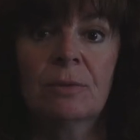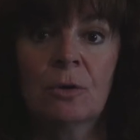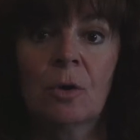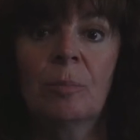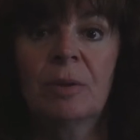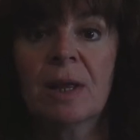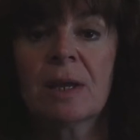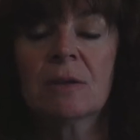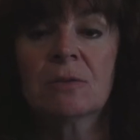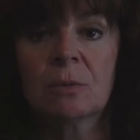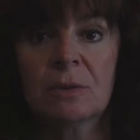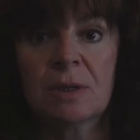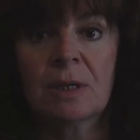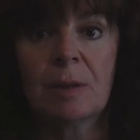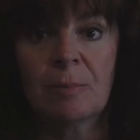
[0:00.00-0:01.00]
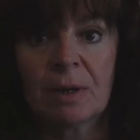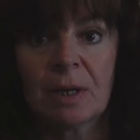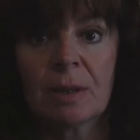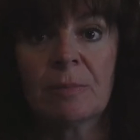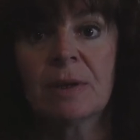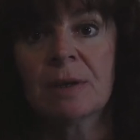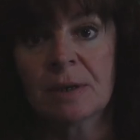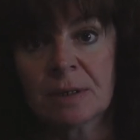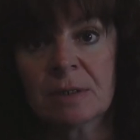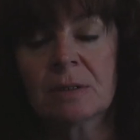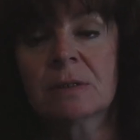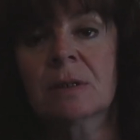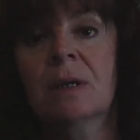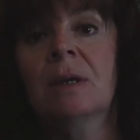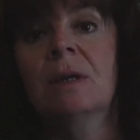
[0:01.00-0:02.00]
no plans with anybody
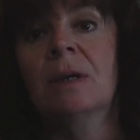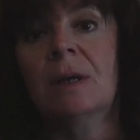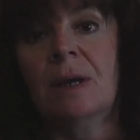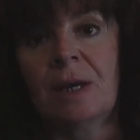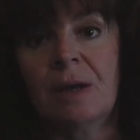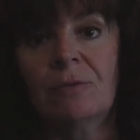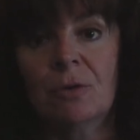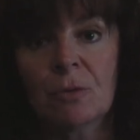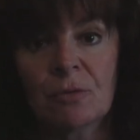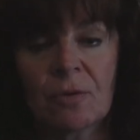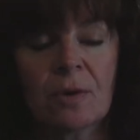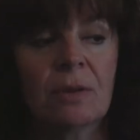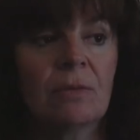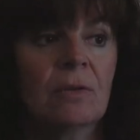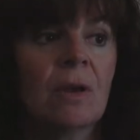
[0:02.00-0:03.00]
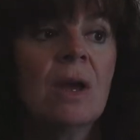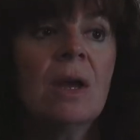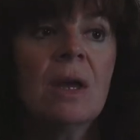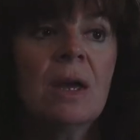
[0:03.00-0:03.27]
because I have no friends.